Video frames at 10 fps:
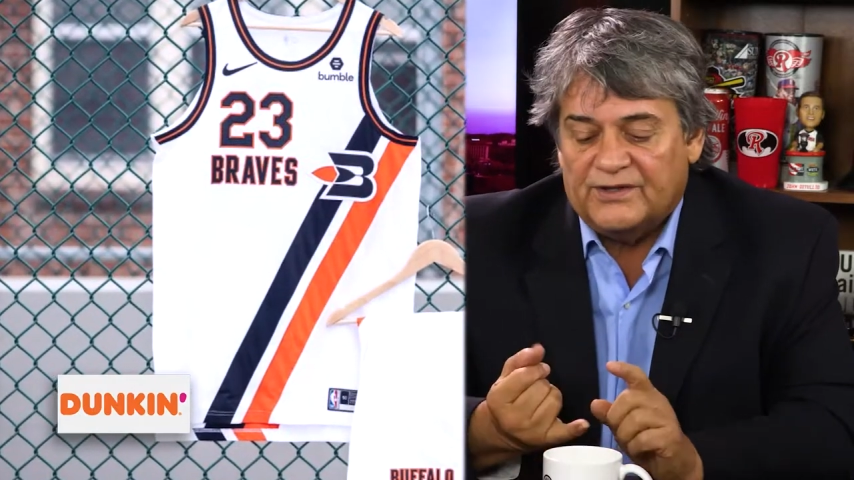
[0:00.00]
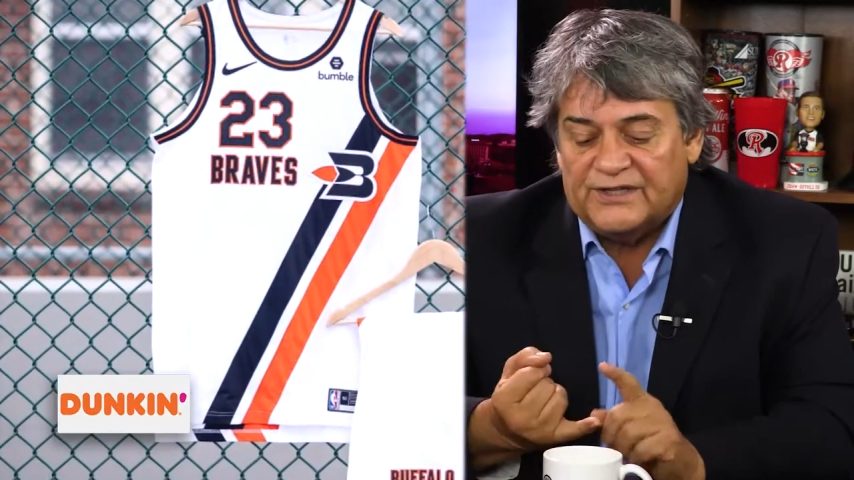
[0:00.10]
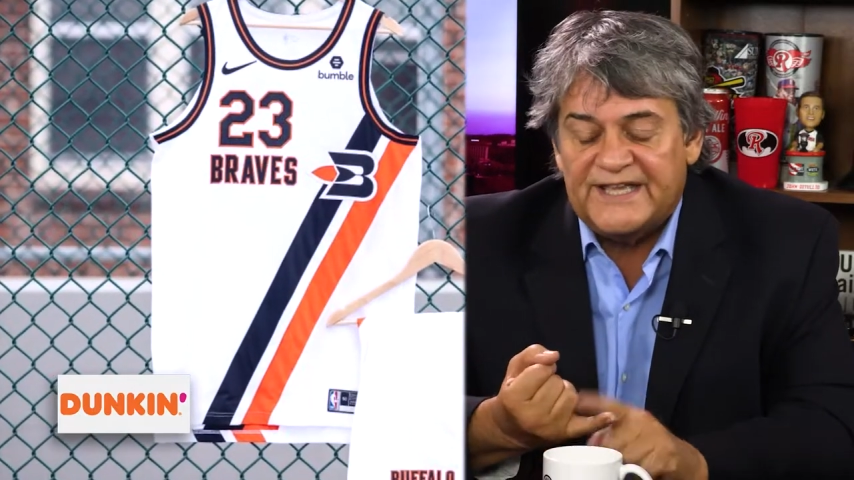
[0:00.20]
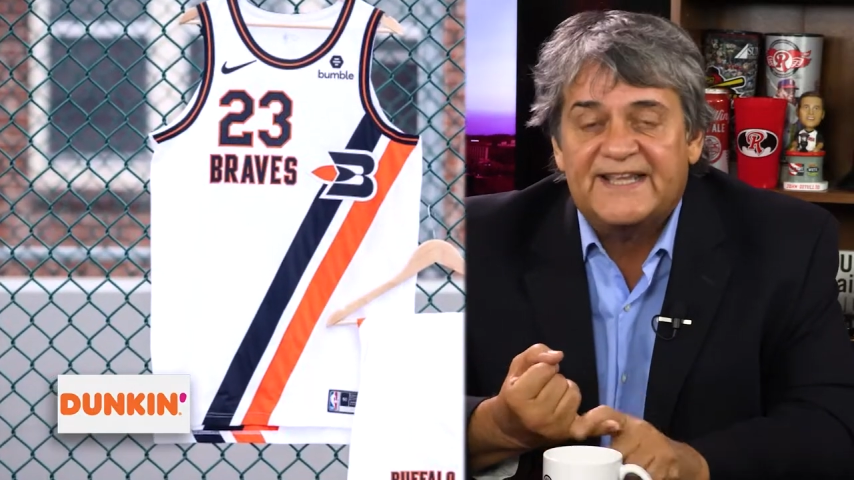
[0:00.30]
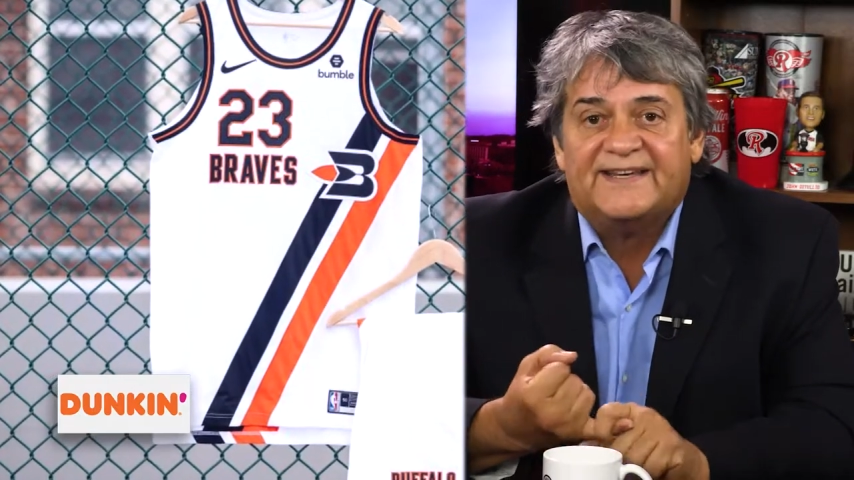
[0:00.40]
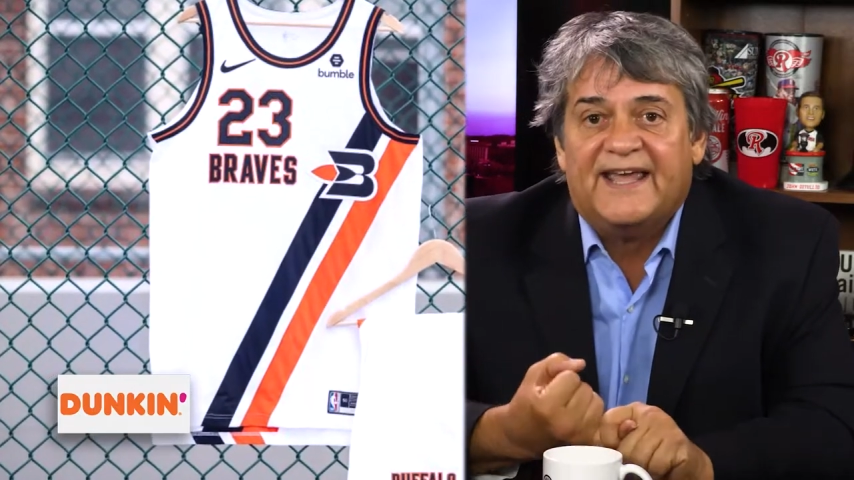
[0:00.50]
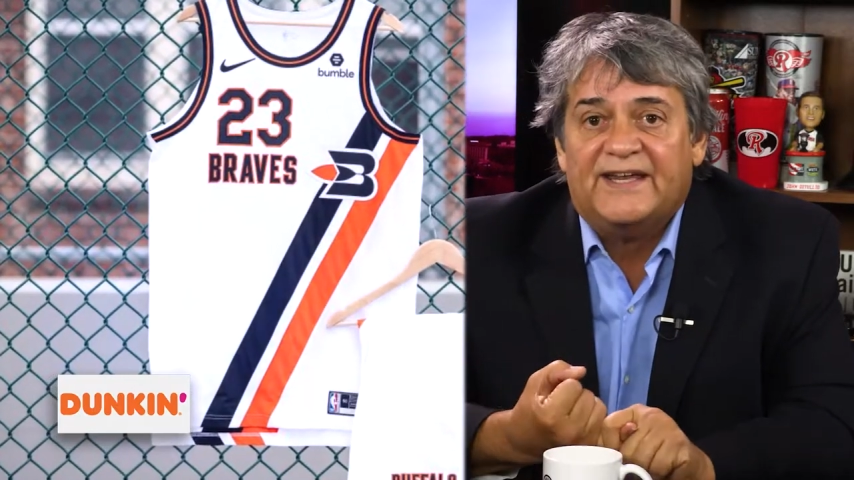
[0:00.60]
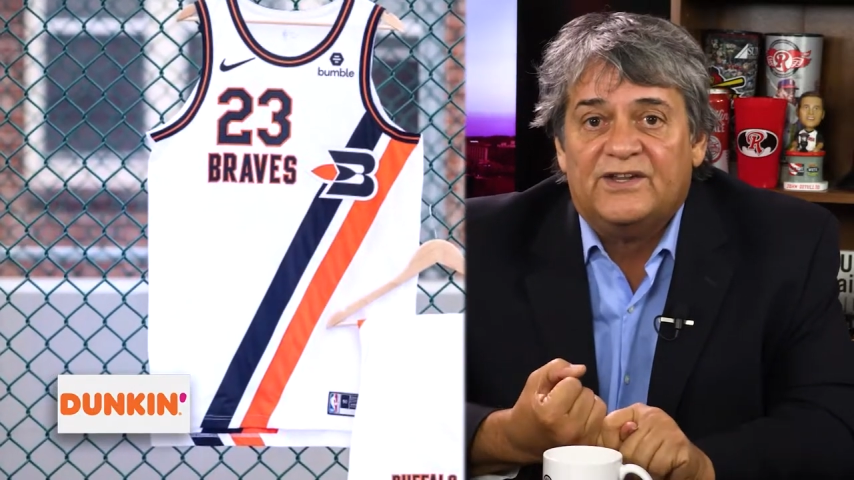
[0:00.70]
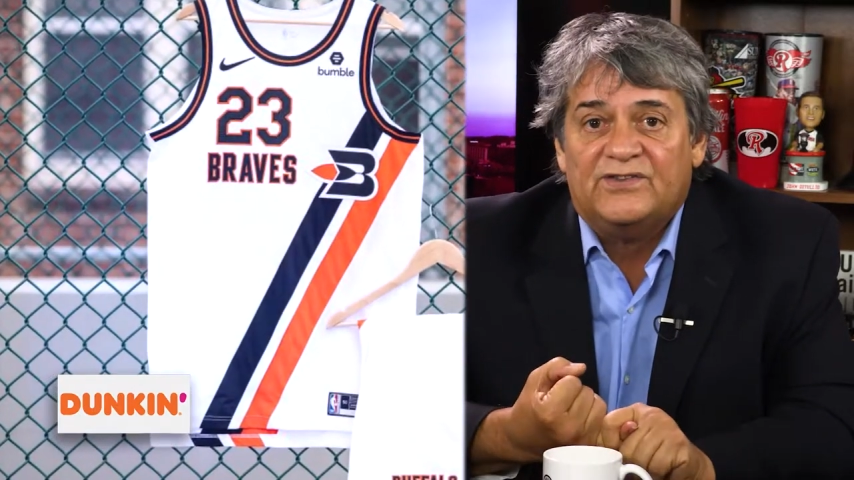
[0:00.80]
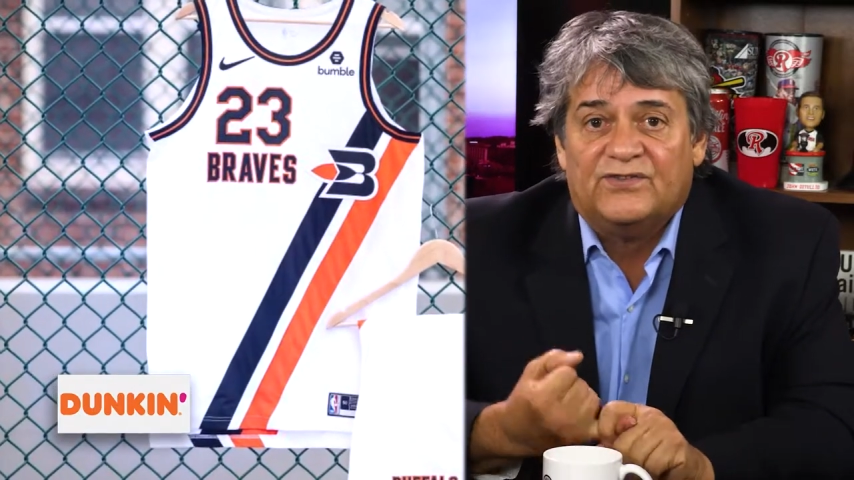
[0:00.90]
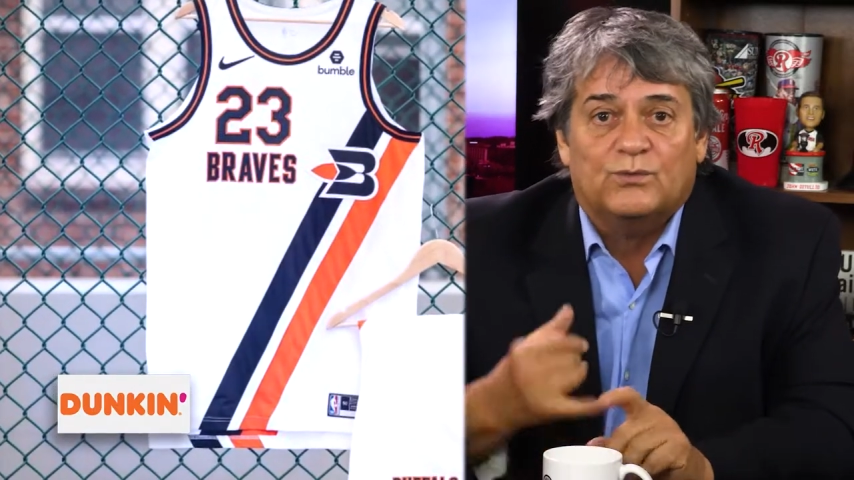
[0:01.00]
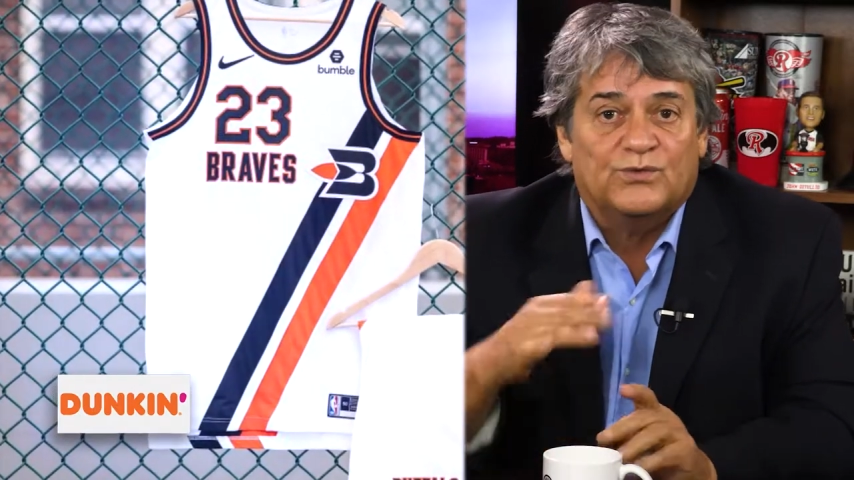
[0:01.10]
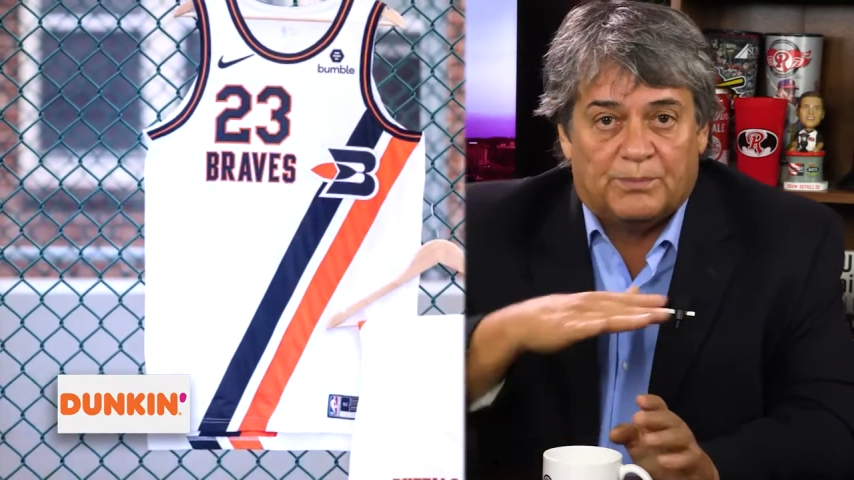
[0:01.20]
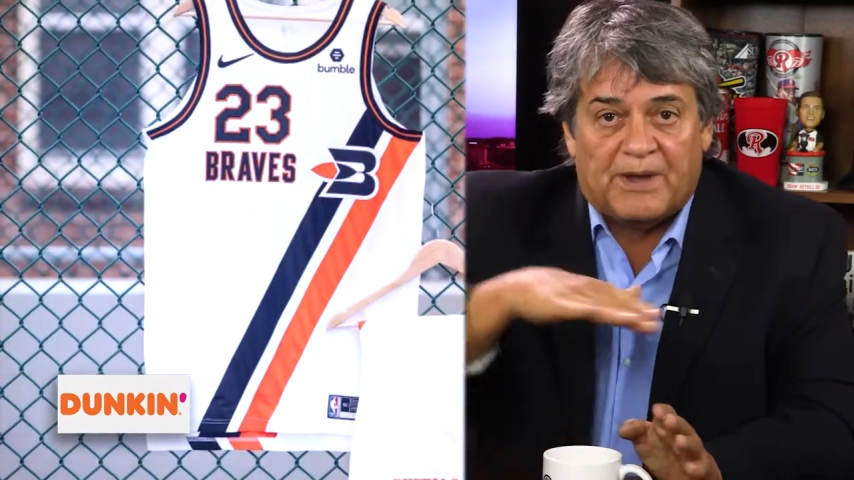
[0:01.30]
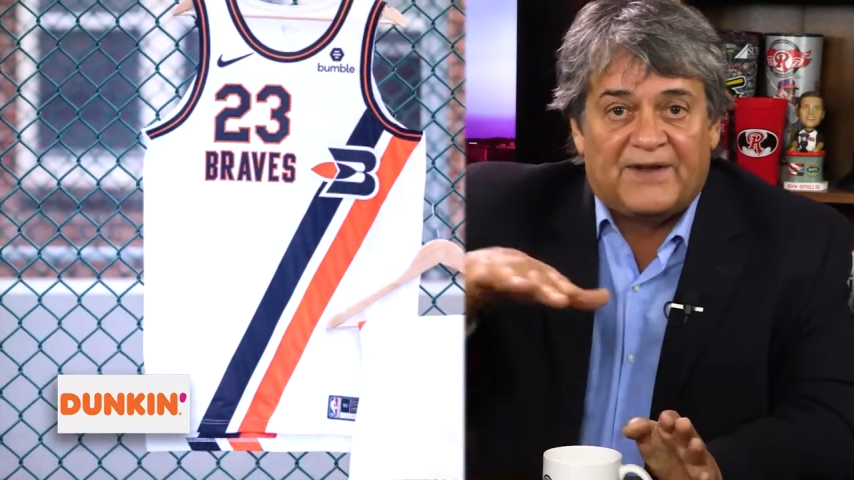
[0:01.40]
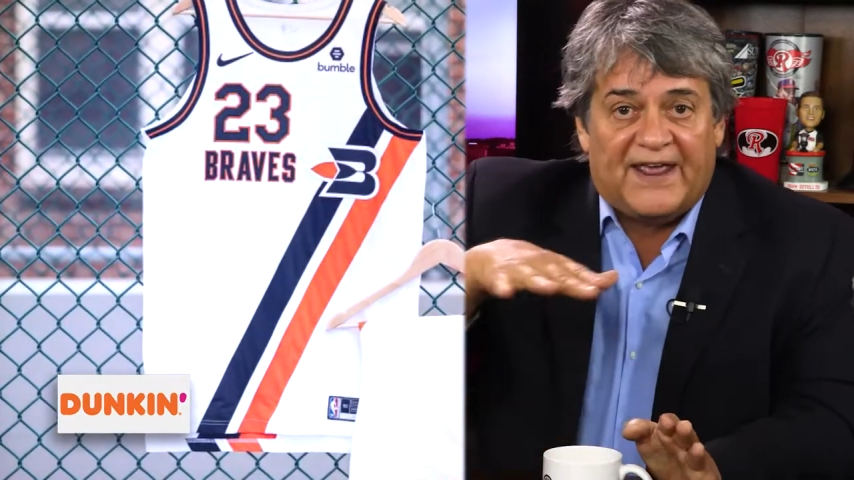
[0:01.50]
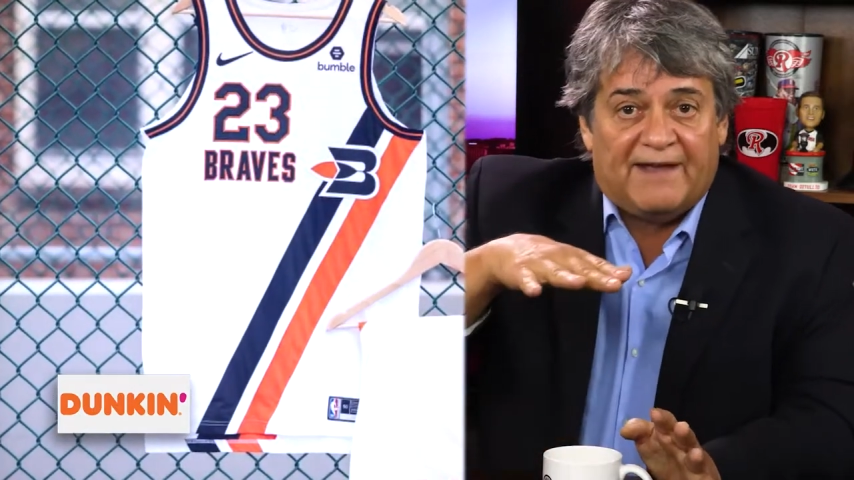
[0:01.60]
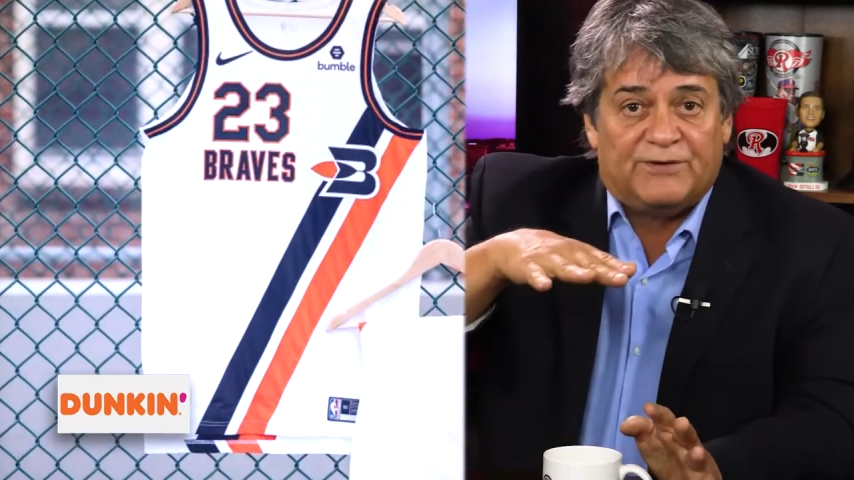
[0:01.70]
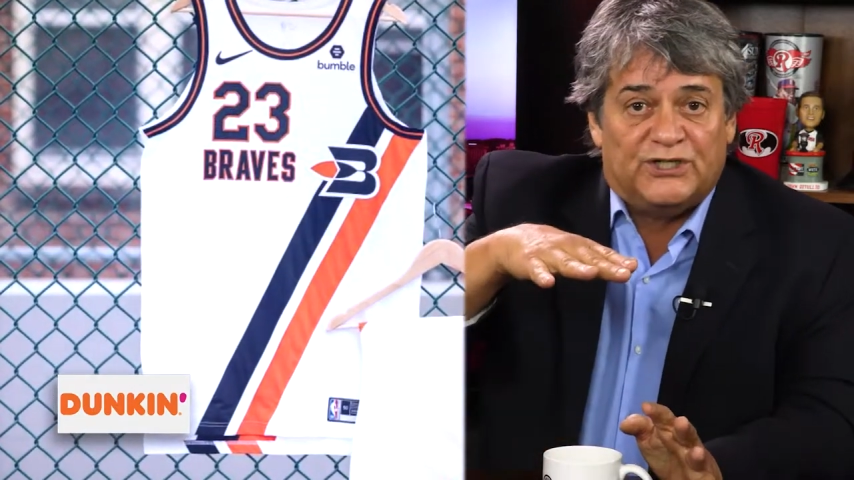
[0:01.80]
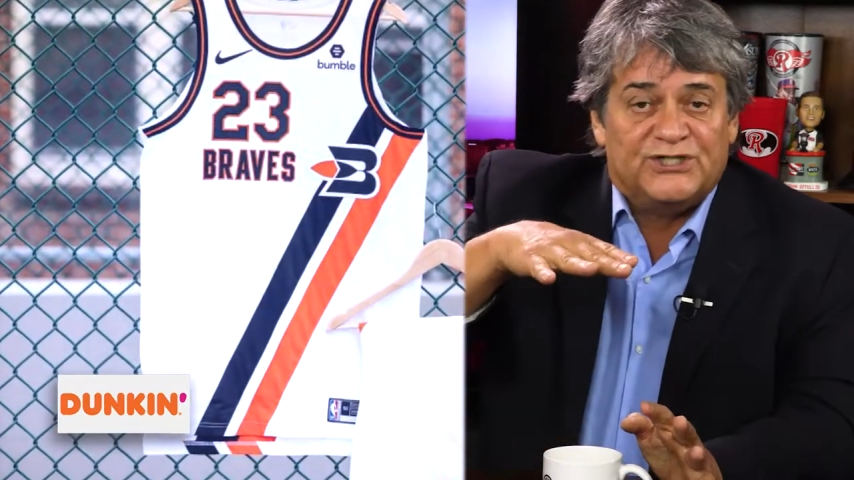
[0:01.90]
League attendance was about
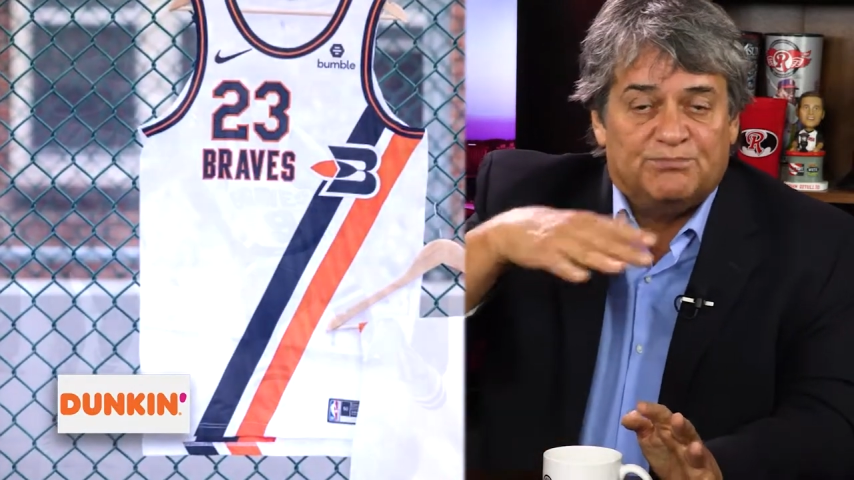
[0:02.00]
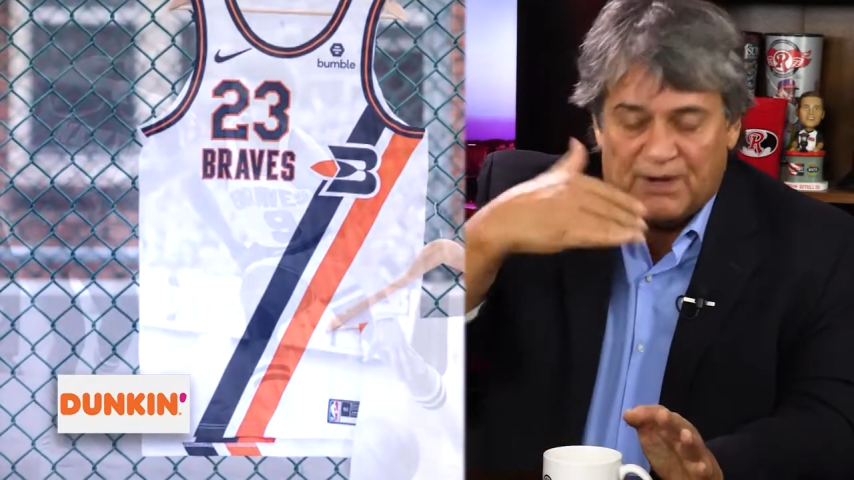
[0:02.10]
average.